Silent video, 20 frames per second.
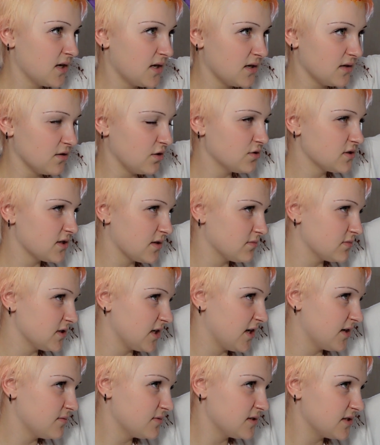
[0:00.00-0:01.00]
not
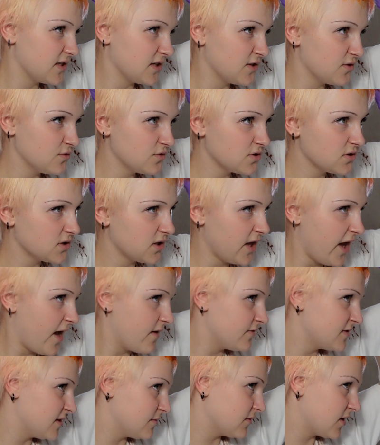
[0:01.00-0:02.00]
sometimes, they usually
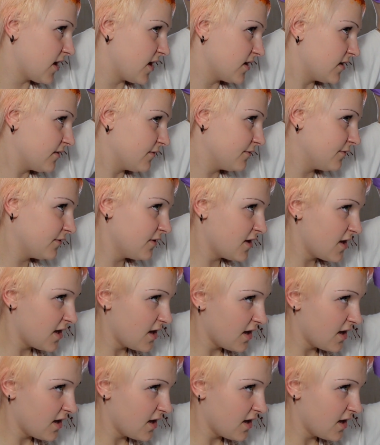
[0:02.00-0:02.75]
have some kind of